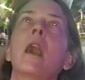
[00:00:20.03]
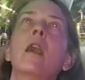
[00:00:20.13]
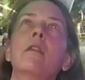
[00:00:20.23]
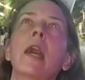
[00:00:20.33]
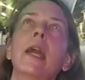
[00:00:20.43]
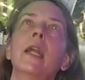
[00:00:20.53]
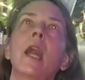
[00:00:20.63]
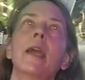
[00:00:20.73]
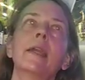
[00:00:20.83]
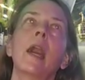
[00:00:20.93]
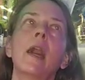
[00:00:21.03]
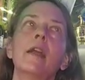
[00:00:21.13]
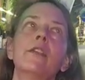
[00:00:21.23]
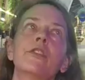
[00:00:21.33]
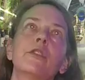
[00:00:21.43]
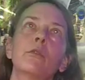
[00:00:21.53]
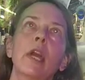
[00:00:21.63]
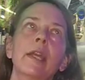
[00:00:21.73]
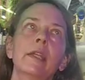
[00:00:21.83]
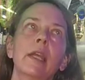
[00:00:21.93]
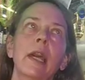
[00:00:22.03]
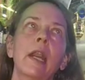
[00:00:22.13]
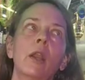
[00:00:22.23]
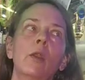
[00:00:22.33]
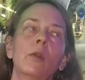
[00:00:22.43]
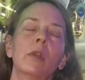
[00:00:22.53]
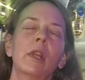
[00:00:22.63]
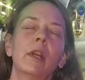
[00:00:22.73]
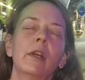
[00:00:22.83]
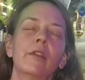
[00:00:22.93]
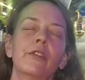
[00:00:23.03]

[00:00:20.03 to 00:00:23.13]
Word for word: alright, I guess right now,